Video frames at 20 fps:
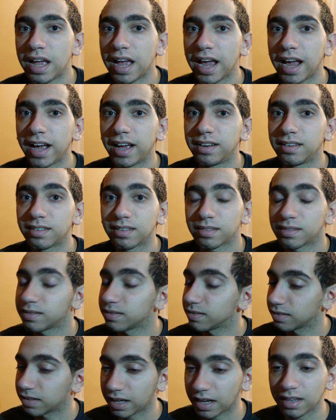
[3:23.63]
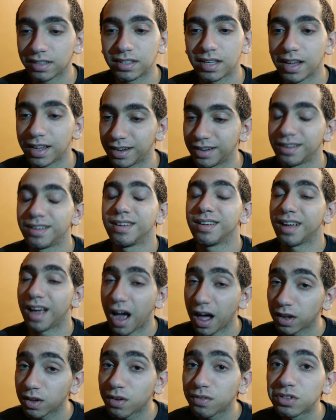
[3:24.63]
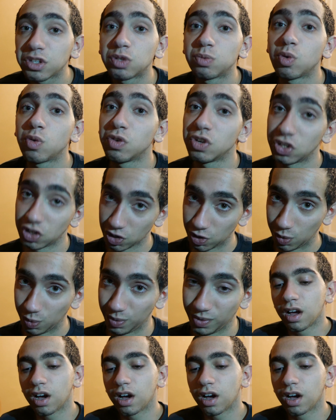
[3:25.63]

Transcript: And like I said, I love this movie too.